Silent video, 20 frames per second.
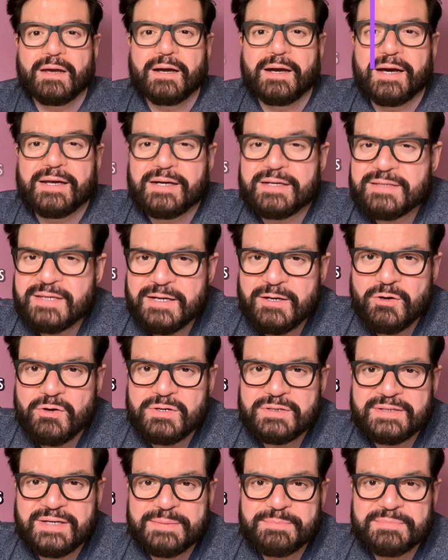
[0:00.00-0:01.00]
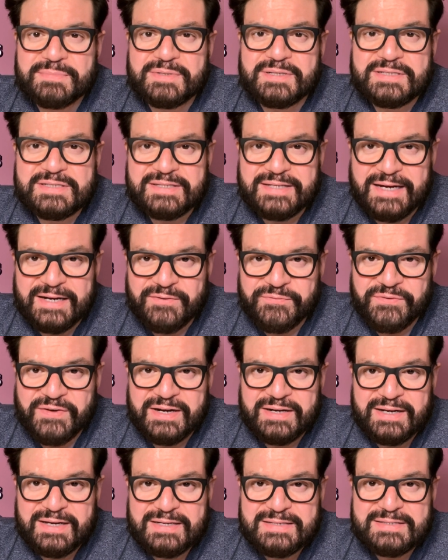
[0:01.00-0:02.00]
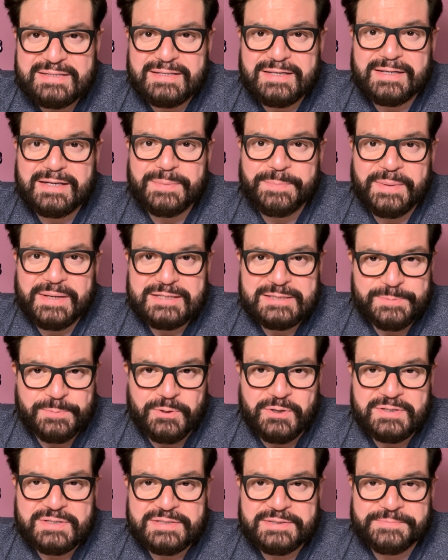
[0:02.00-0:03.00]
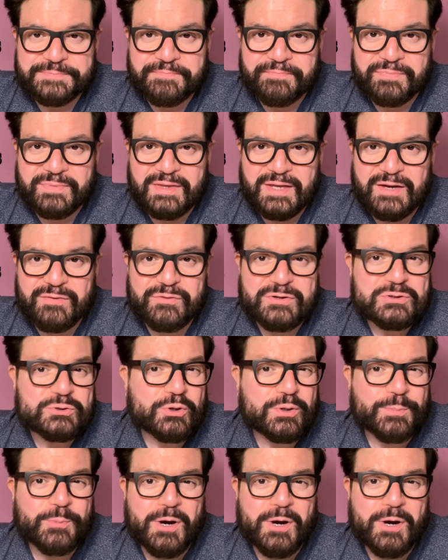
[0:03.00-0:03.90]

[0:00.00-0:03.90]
Another long-term side effect is the repig spots which could